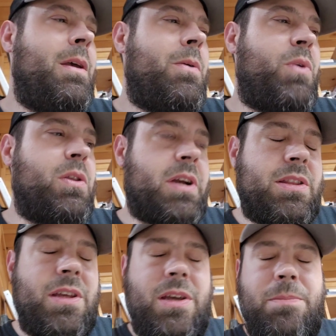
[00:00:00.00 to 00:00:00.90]
We look at
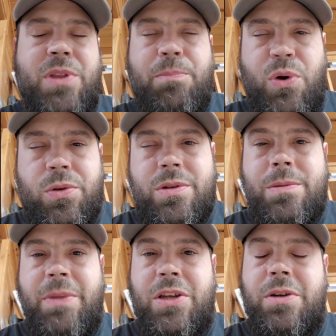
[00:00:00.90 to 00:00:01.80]
the bolt,
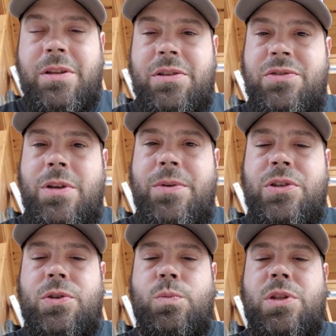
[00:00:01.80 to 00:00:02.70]
make sure that there's no
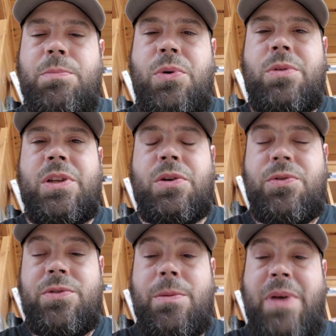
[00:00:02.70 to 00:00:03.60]
issues with the bolt. It
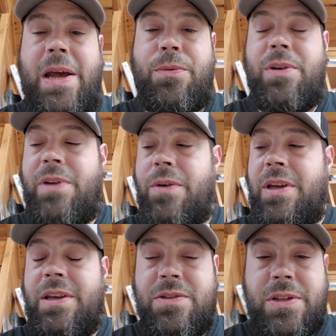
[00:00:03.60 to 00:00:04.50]
goes in the battery very
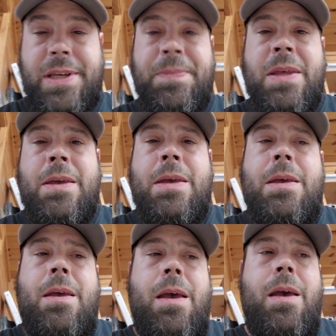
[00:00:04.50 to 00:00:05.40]
easily,
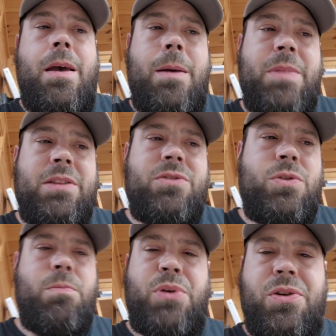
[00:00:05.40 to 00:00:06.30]
that there's
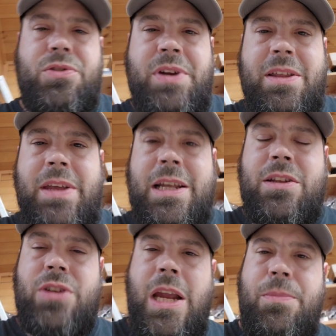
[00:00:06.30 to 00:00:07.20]
no burrs or anything in the
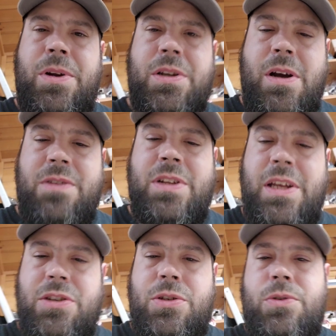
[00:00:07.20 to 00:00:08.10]
chamber to cause
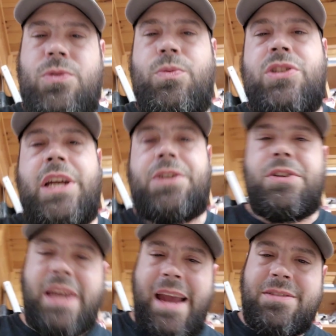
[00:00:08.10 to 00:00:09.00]
any issues. We check your
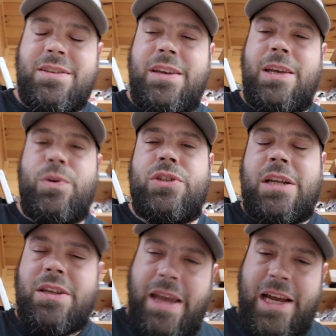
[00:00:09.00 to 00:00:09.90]
gas key, we
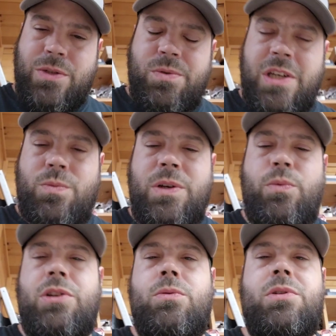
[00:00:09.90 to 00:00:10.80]
check the gas rings.
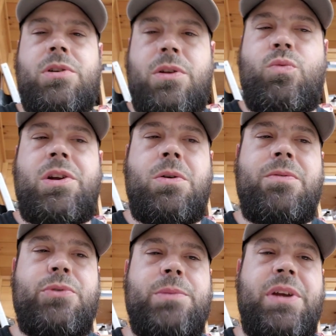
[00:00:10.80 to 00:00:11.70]
We do a good one
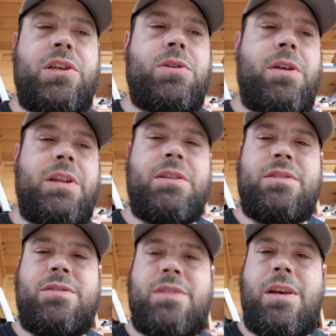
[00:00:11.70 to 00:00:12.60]
over and make sure that
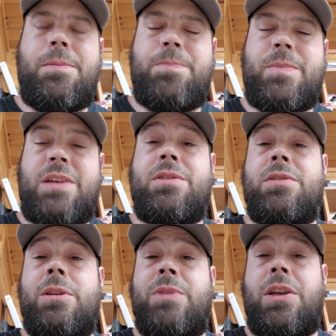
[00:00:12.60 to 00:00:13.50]
it's a
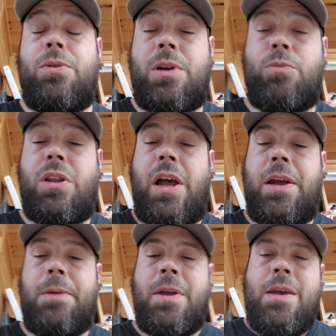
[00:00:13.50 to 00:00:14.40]
system that you can rely
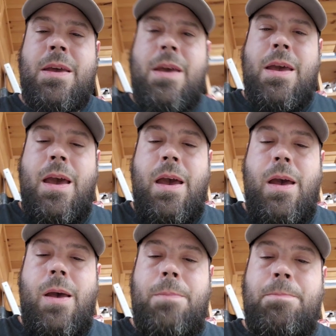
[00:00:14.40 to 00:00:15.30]
on.
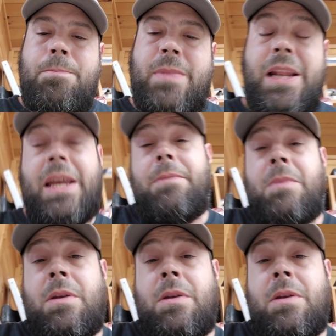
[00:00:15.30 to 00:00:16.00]
And again,